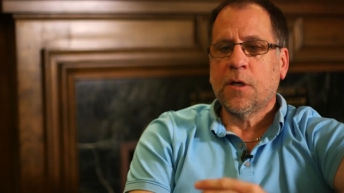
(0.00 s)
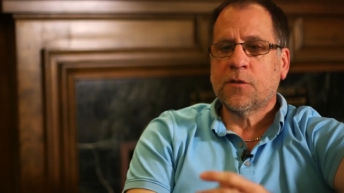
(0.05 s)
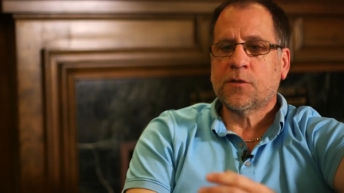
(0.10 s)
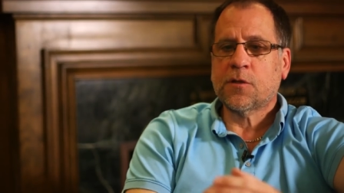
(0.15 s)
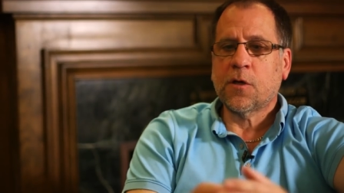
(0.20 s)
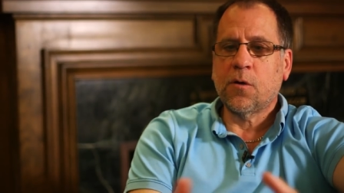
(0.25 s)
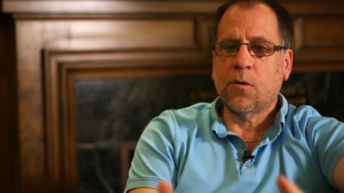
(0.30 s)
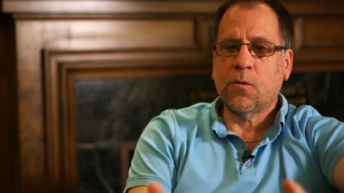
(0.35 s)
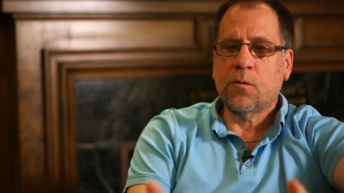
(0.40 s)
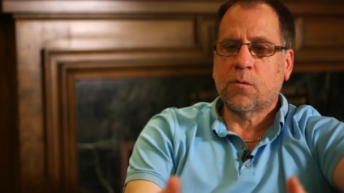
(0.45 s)

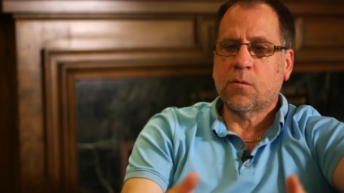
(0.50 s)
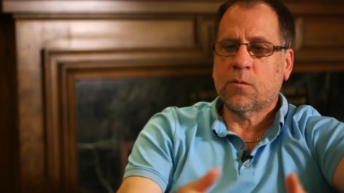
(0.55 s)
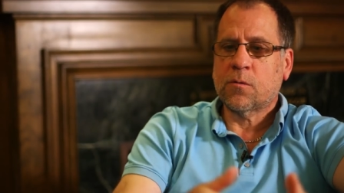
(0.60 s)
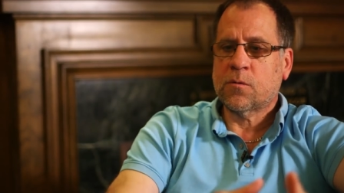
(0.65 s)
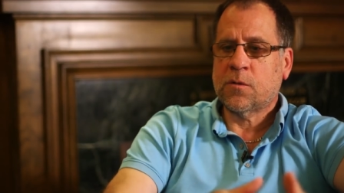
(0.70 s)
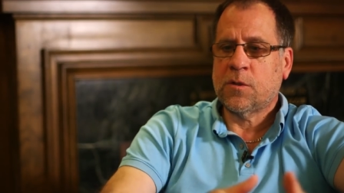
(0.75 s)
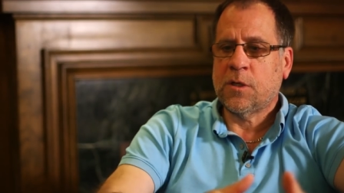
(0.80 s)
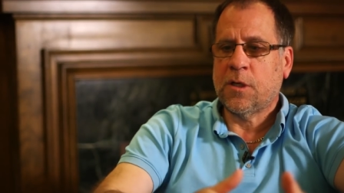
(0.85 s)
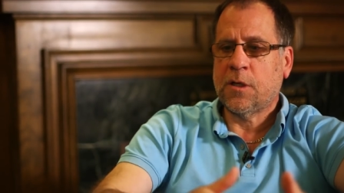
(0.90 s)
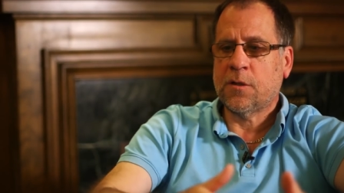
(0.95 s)
So
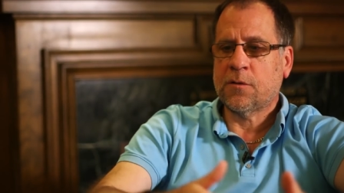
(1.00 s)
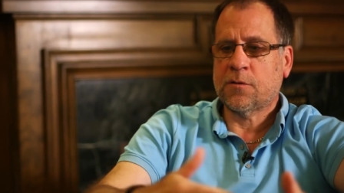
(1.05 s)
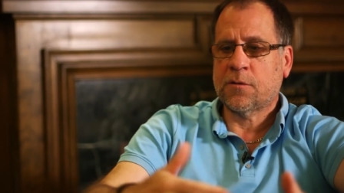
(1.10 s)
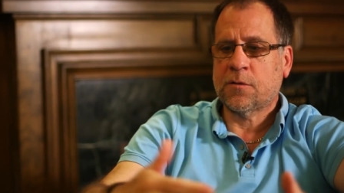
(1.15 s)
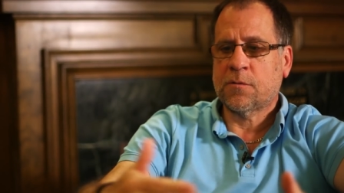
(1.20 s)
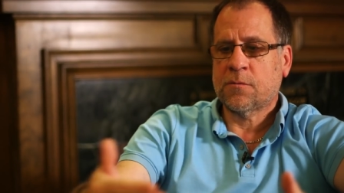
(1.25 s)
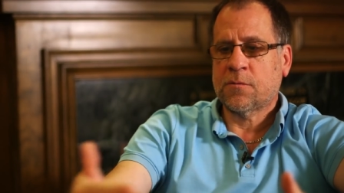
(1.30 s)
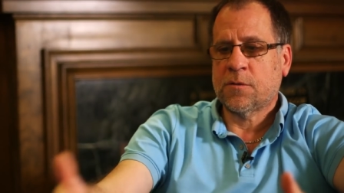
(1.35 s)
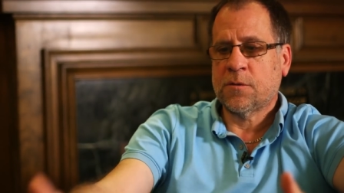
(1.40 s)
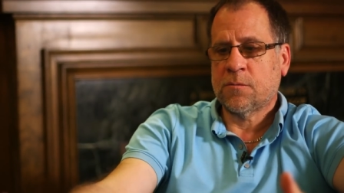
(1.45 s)

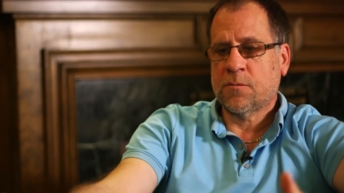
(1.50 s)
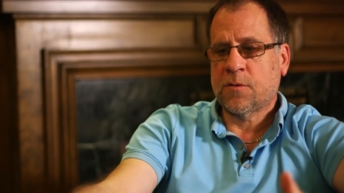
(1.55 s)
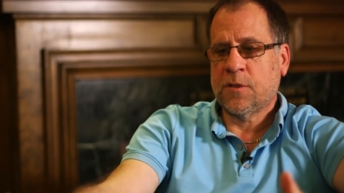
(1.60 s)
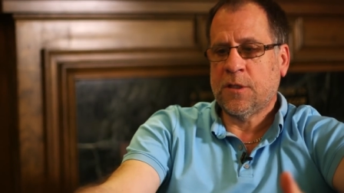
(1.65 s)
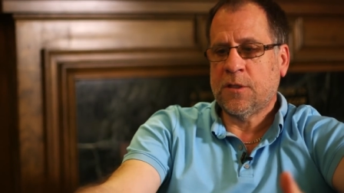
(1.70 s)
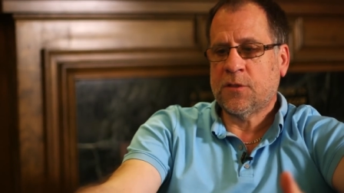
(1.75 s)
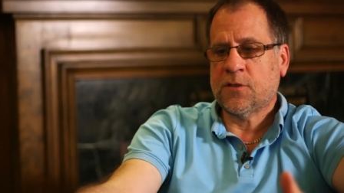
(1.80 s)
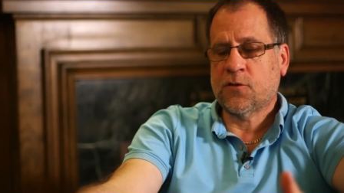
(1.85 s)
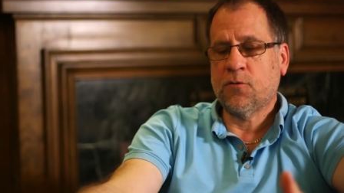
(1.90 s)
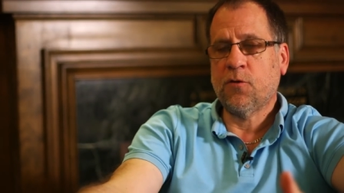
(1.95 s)
the,
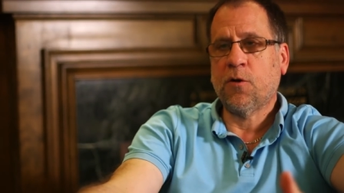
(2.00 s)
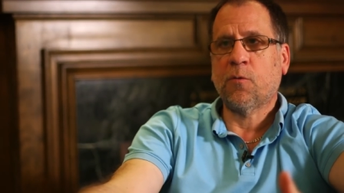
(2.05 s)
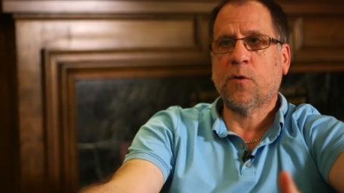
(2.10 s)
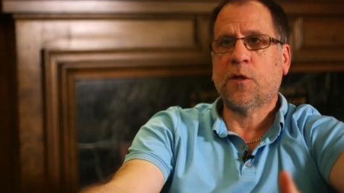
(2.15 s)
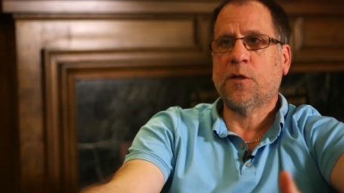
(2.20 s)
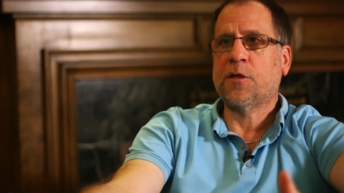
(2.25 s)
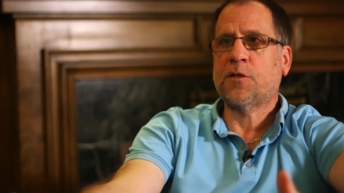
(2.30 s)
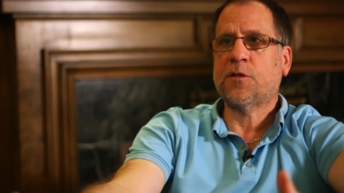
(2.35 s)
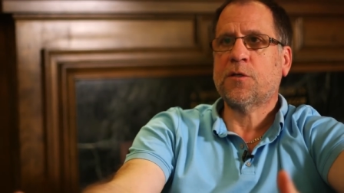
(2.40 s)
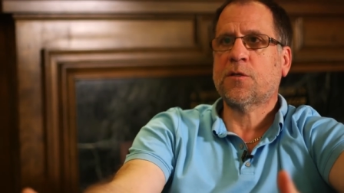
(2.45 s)
the
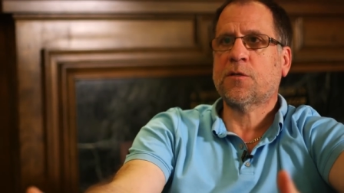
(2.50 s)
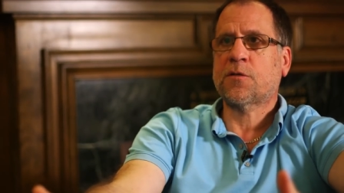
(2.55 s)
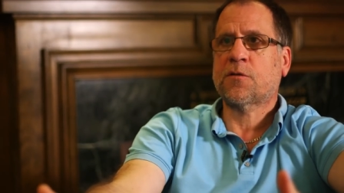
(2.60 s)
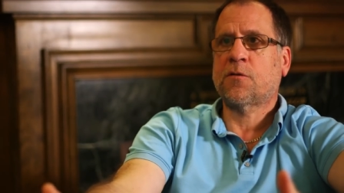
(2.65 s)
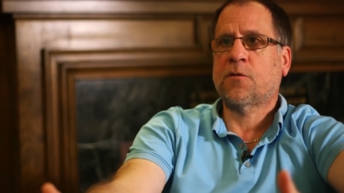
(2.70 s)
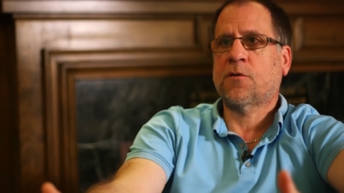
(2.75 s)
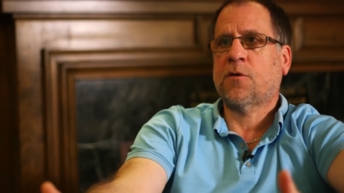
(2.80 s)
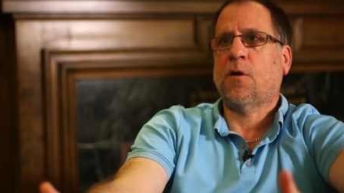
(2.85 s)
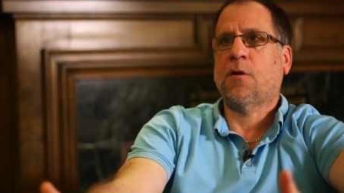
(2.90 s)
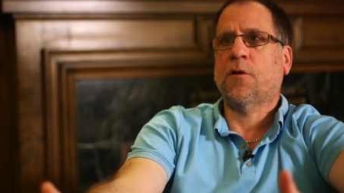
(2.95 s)
pseudo-religious
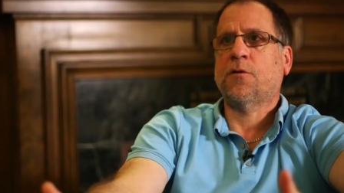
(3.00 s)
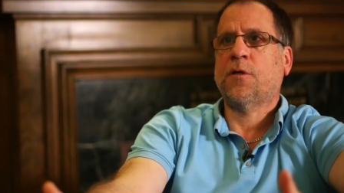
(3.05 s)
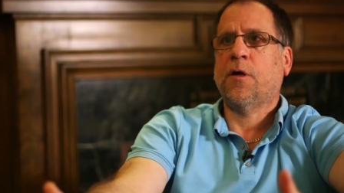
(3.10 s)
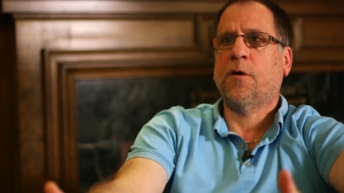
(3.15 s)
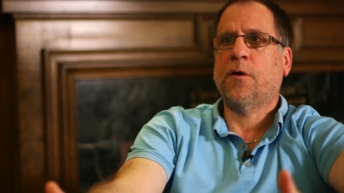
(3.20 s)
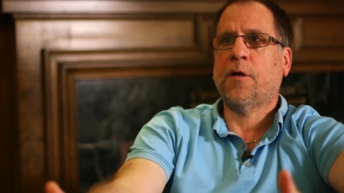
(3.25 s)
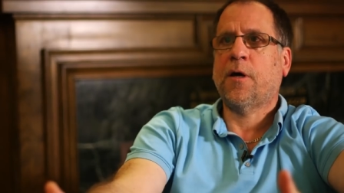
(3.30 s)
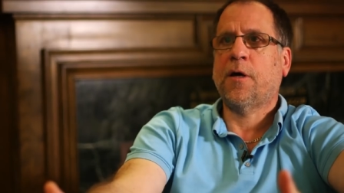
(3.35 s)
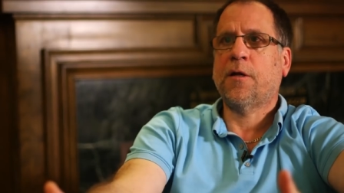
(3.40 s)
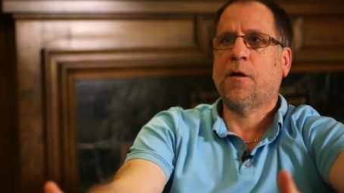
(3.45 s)

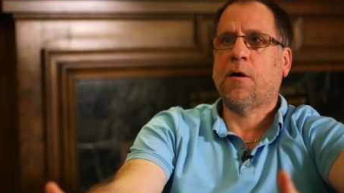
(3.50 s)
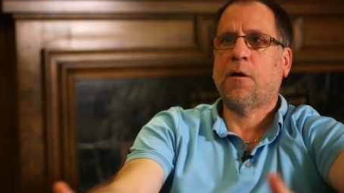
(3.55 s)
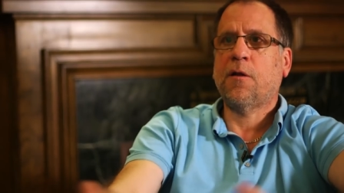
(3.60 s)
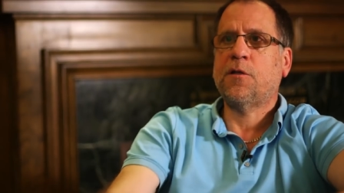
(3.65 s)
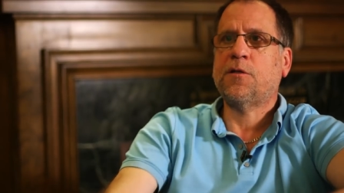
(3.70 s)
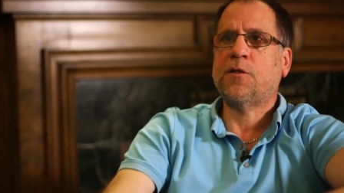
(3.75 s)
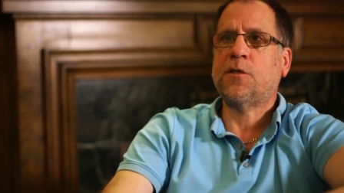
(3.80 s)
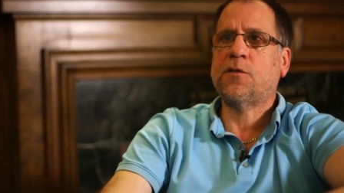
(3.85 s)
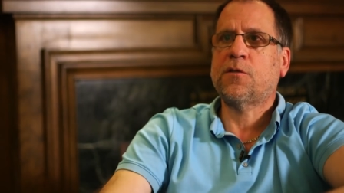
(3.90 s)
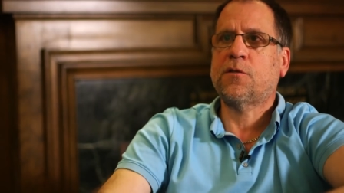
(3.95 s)
totalitarian
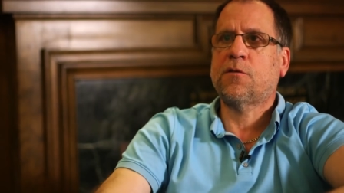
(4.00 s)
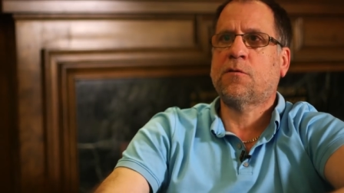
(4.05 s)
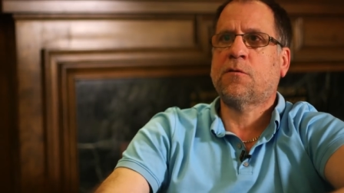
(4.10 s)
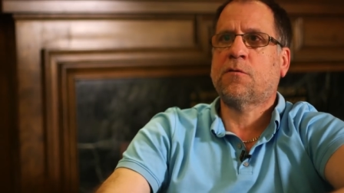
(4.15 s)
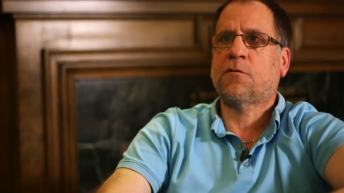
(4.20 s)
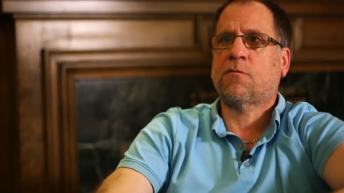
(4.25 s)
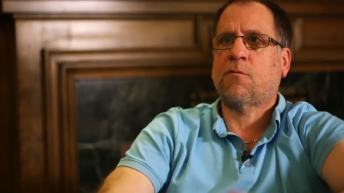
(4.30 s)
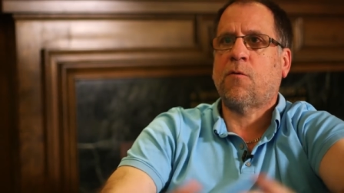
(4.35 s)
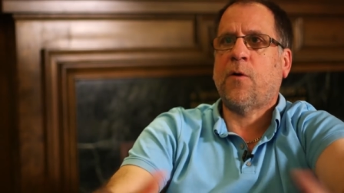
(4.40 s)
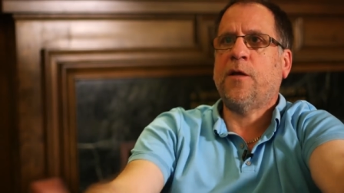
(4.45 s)
ideologies
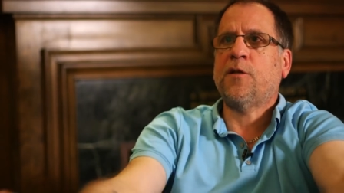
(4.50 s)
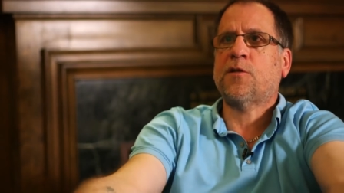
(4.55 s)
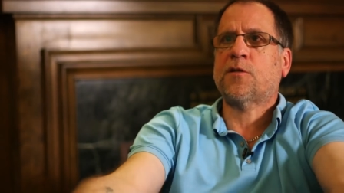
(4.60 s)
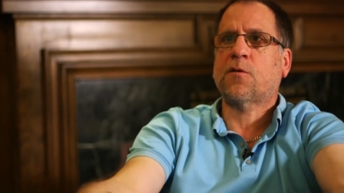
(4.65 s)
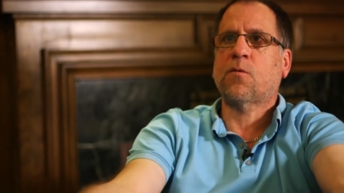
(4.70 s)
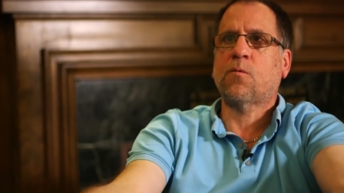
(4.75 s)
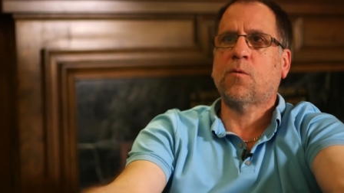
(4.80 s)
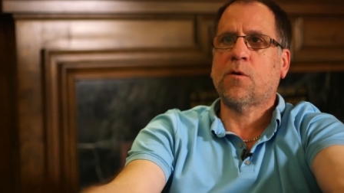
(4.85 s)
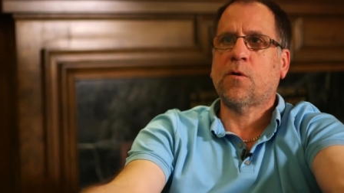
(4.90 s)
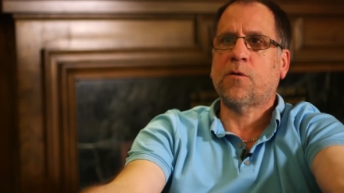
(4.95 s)

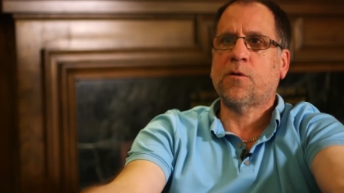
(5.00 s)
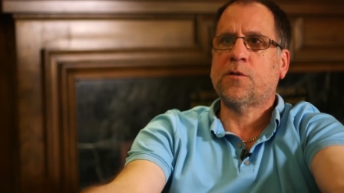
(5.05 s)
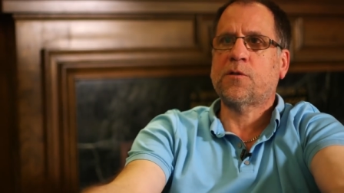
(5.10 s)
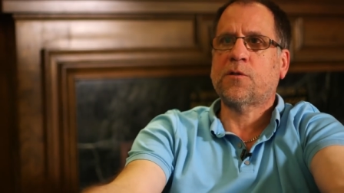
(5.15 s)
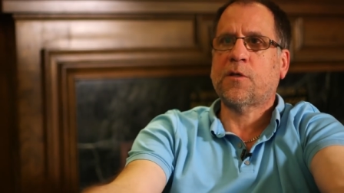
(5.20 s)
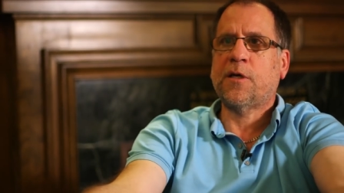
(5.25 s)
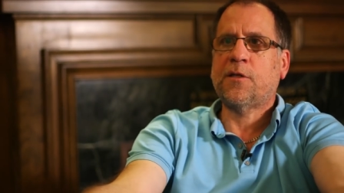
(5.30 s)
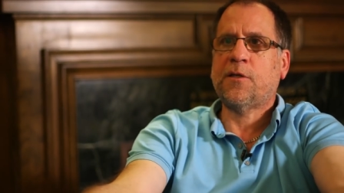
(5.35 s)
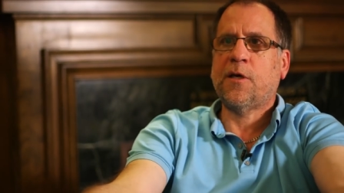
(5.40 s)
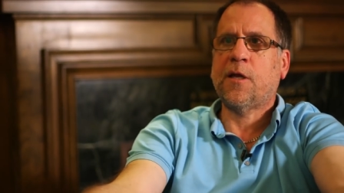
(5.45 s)
drenched the world in
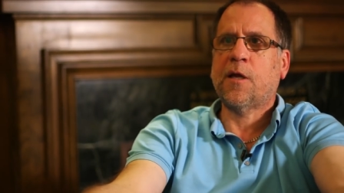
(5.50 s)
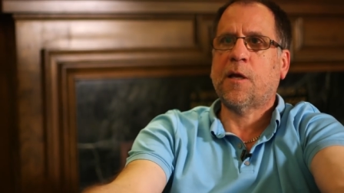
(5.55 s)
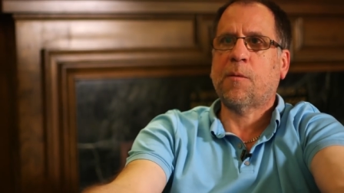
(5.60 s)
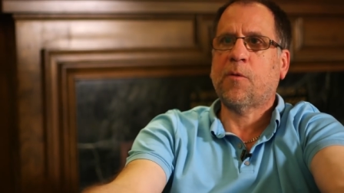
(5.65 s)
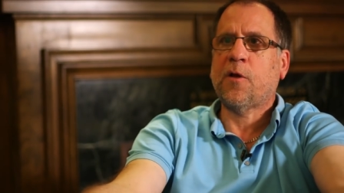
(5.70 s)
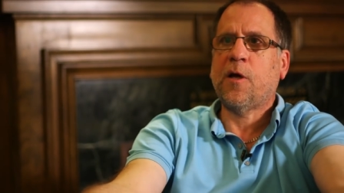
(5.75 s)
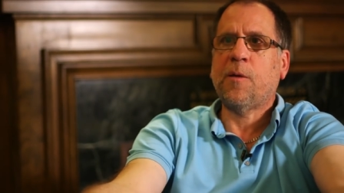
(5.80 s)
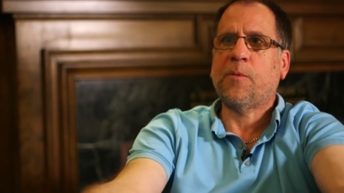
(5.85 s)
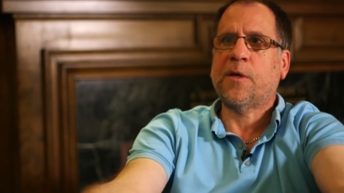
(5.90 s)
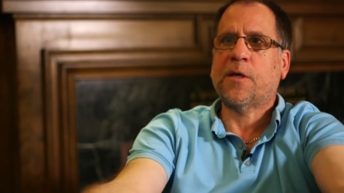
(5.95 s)
Titanic
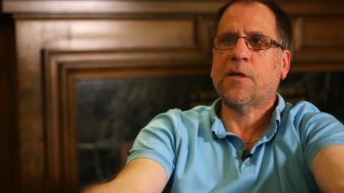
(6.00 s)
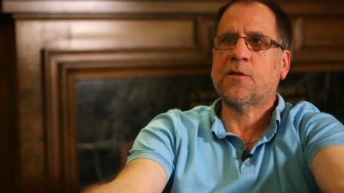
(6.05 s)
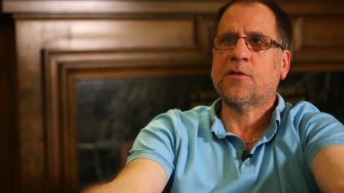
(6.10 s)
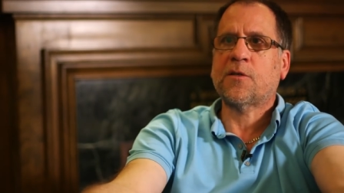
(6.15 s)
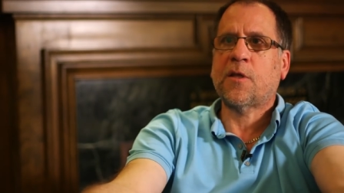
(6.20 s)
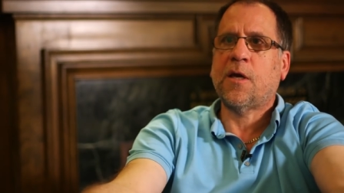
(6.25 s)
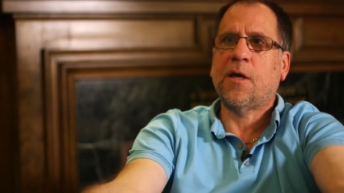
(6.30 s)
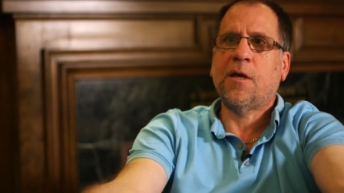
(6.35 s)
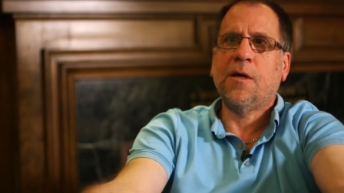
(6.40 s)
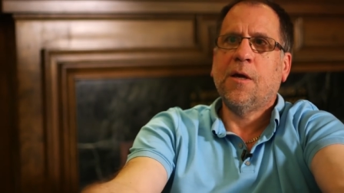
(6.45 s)
blood
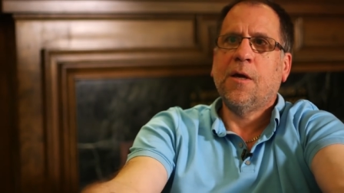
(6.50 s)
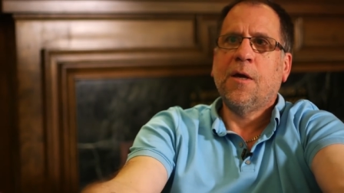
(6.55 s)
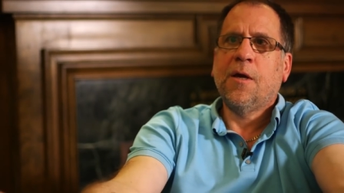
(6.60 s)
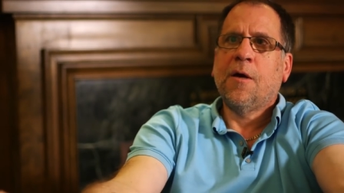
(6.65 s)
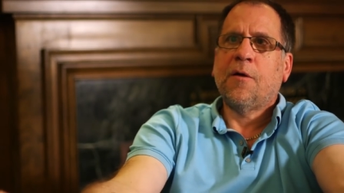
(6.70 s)
because they,